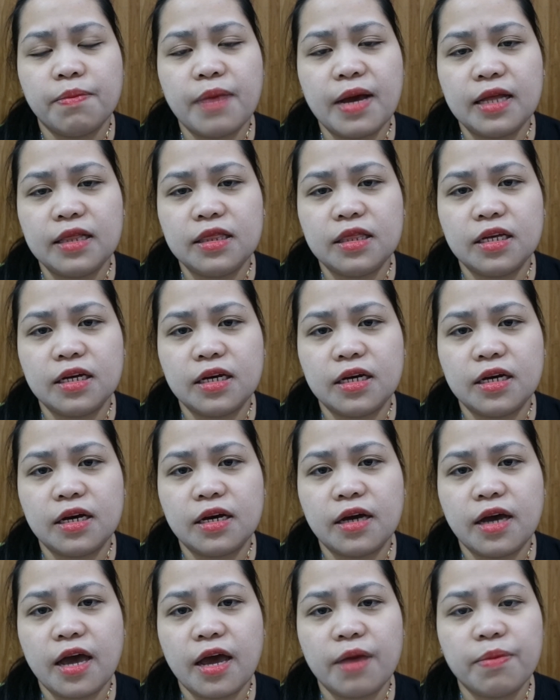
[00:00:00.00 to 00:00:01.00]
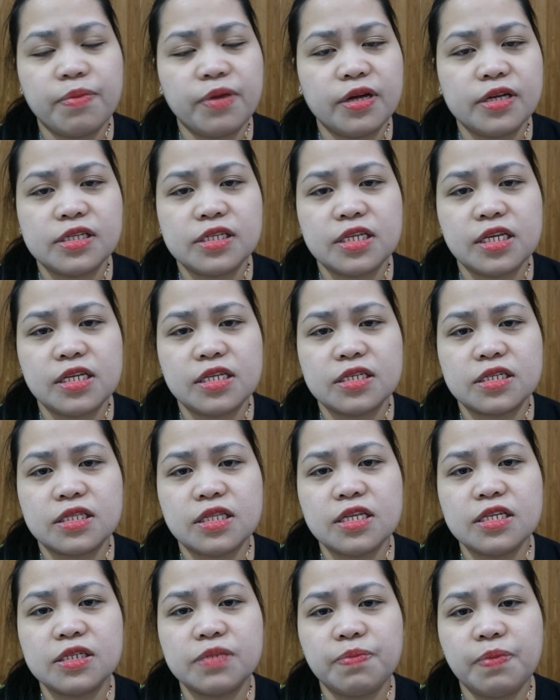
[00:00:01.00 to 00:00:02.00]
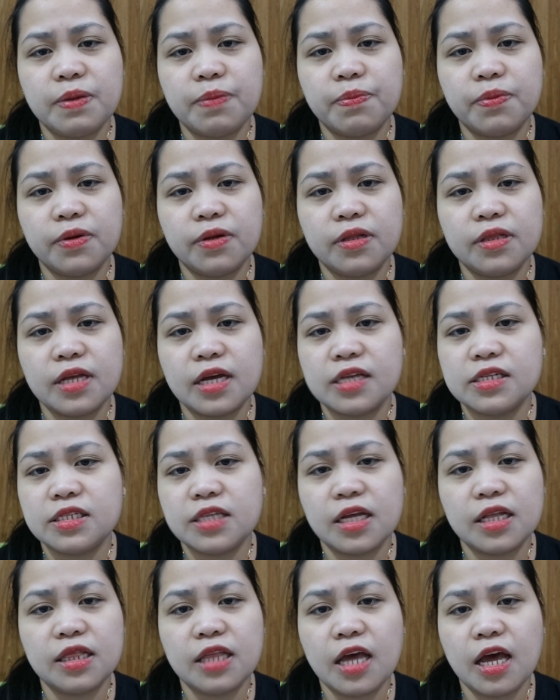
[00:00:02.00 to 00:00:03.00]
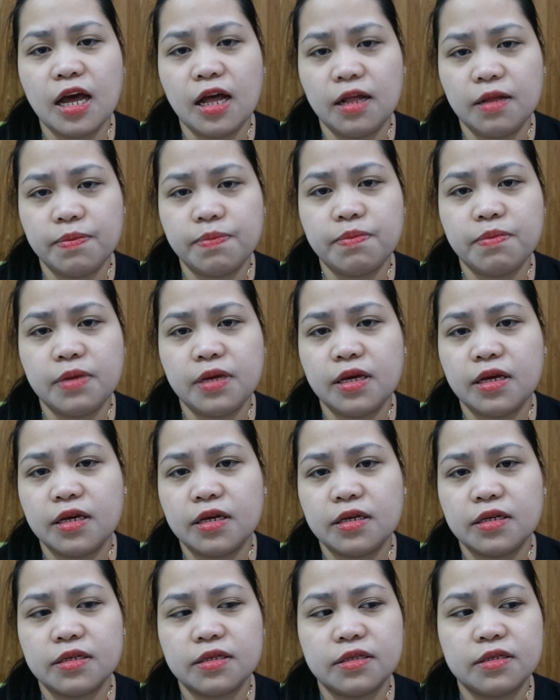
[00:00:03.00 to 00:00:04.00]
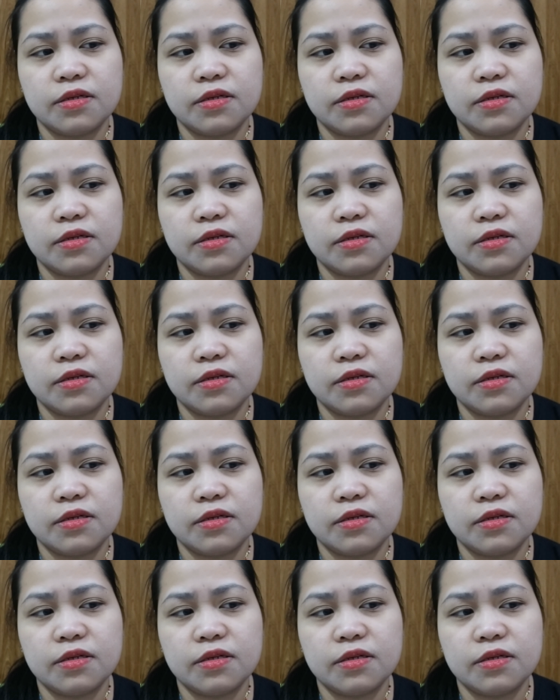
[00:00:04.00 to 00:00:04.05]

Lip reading: But ever since, these people doesn't help me.